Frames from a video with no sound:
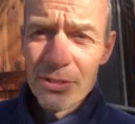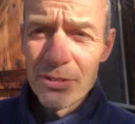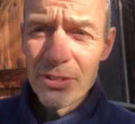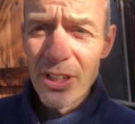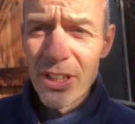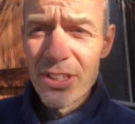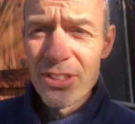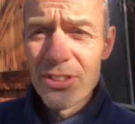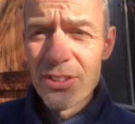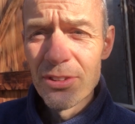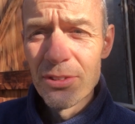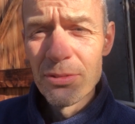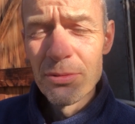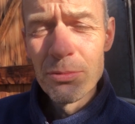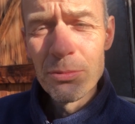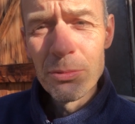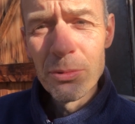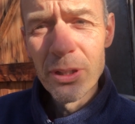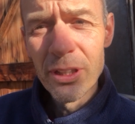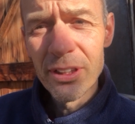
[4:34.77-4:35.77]
Right,
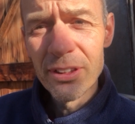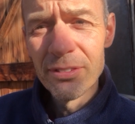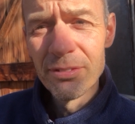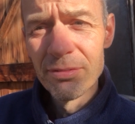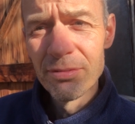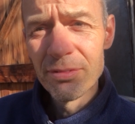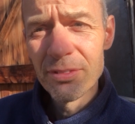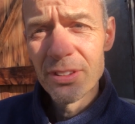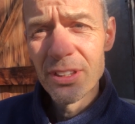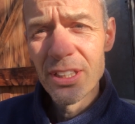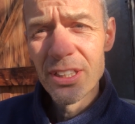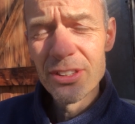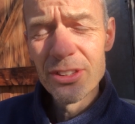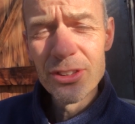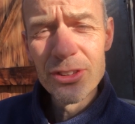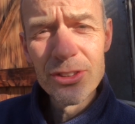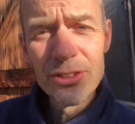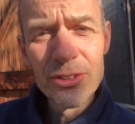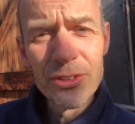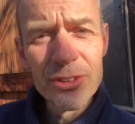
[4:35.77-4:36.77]
well, I
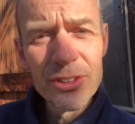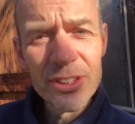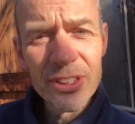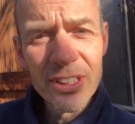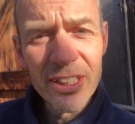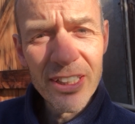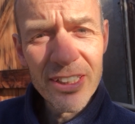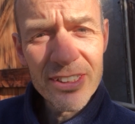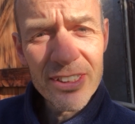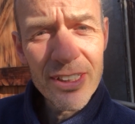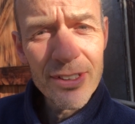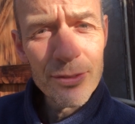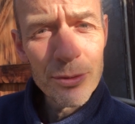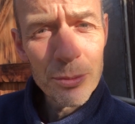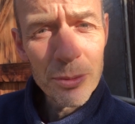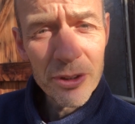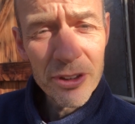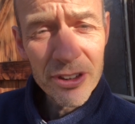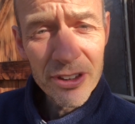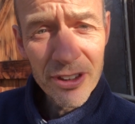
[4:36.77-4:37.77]
just thought I'd let
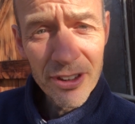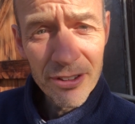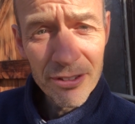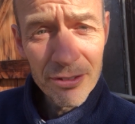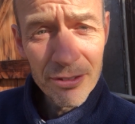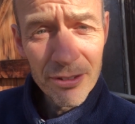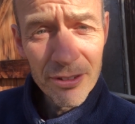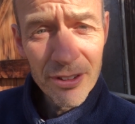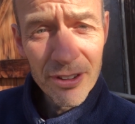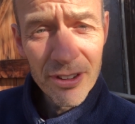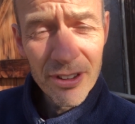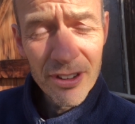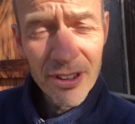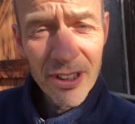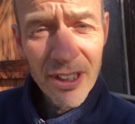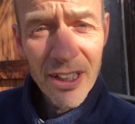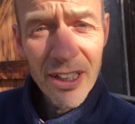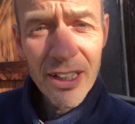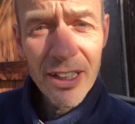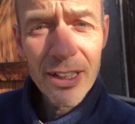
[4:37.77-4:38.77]
everybody know
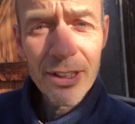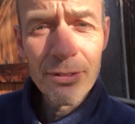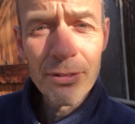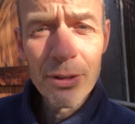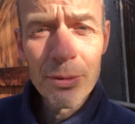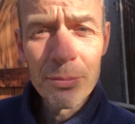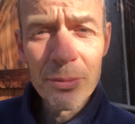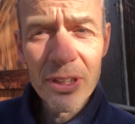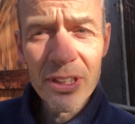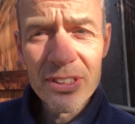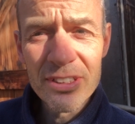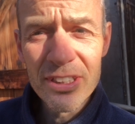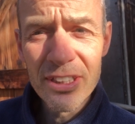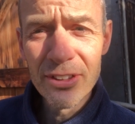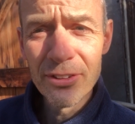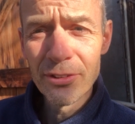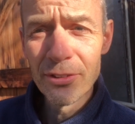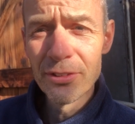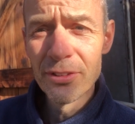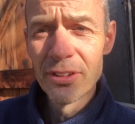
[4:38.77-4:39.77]
how I'm getting
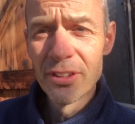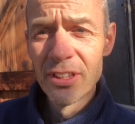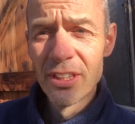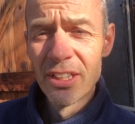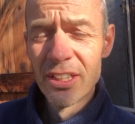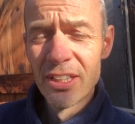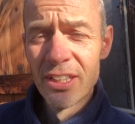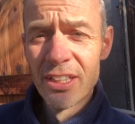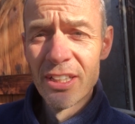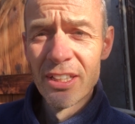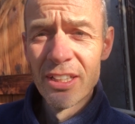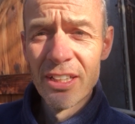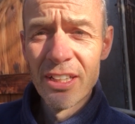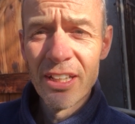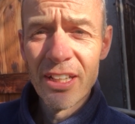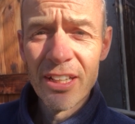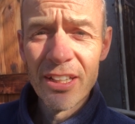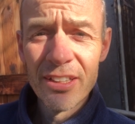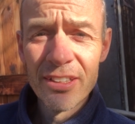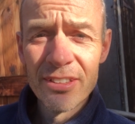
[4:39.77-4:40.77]
on,
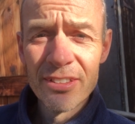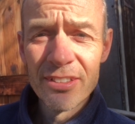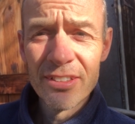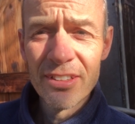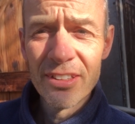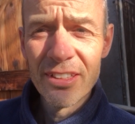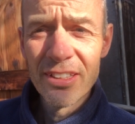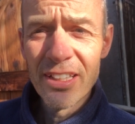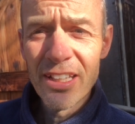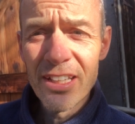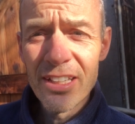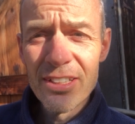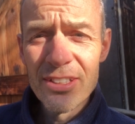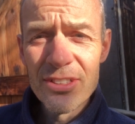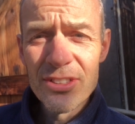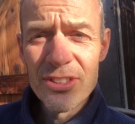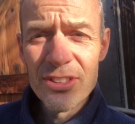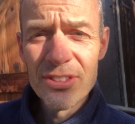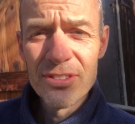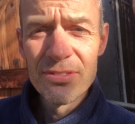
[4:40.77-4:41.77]
and that
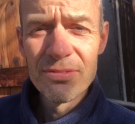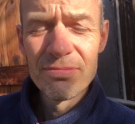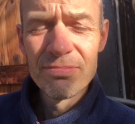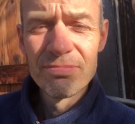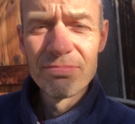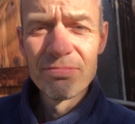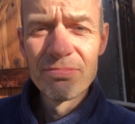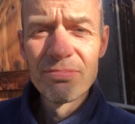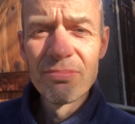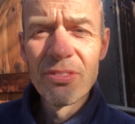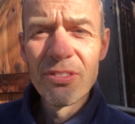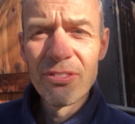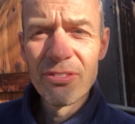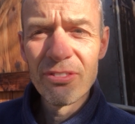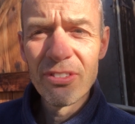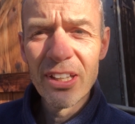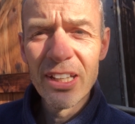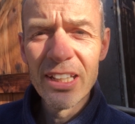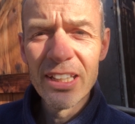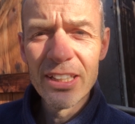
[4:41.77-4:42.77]
is
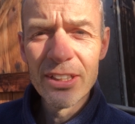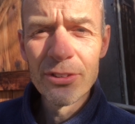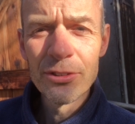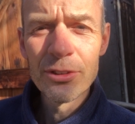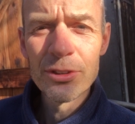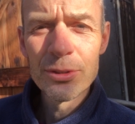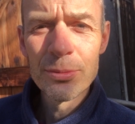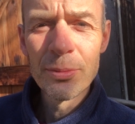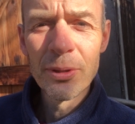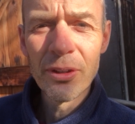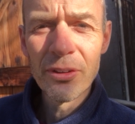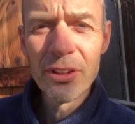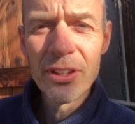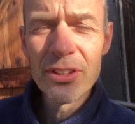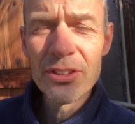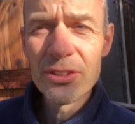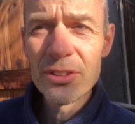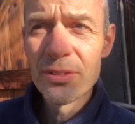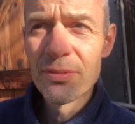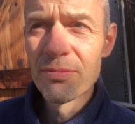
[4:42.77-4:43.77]
fairly good, to be
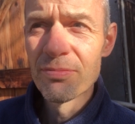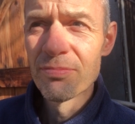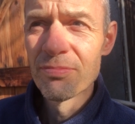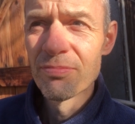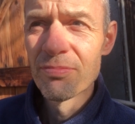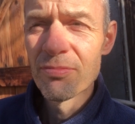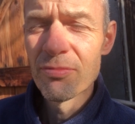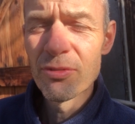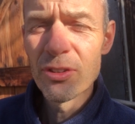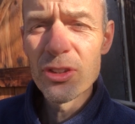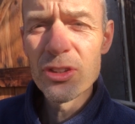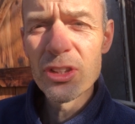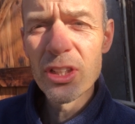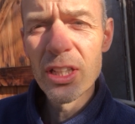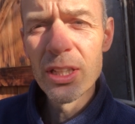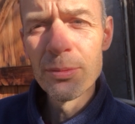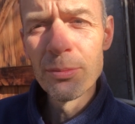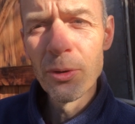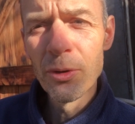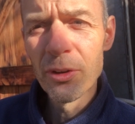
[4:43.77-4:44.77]
honest. First
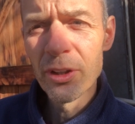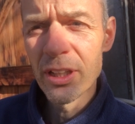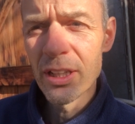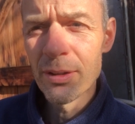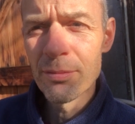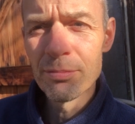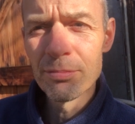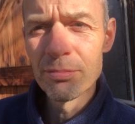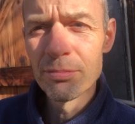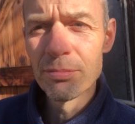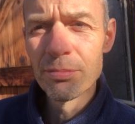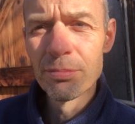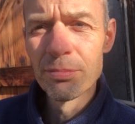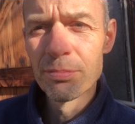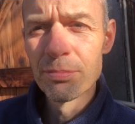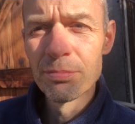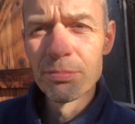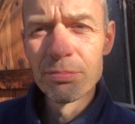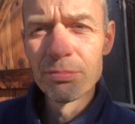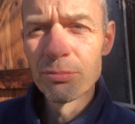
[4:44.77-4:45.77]
thing in the morning, I'm
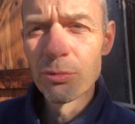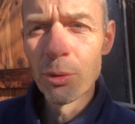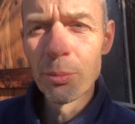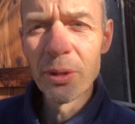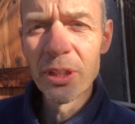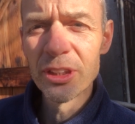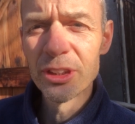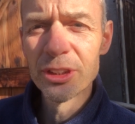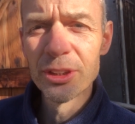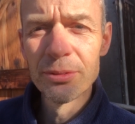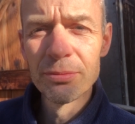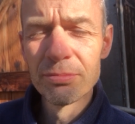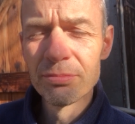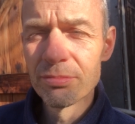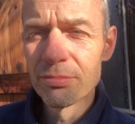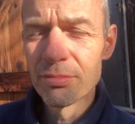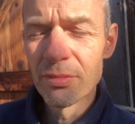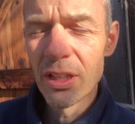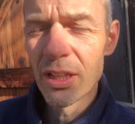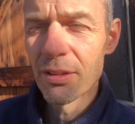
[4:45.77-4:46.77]
rubbish.
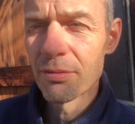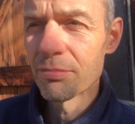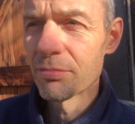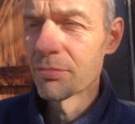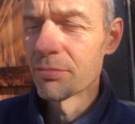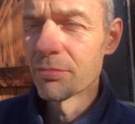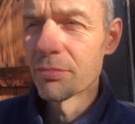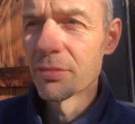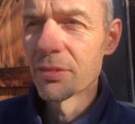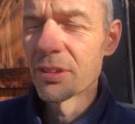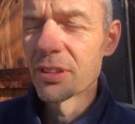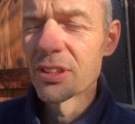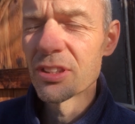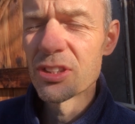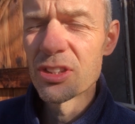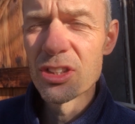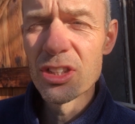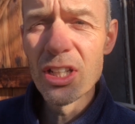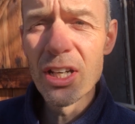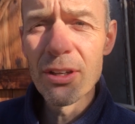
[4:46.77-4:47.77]
Do
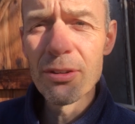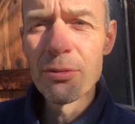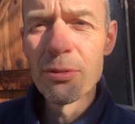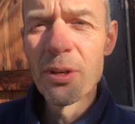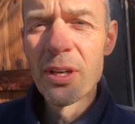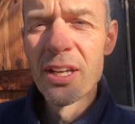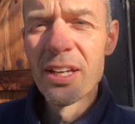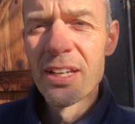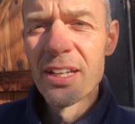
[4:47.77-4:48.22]
you know,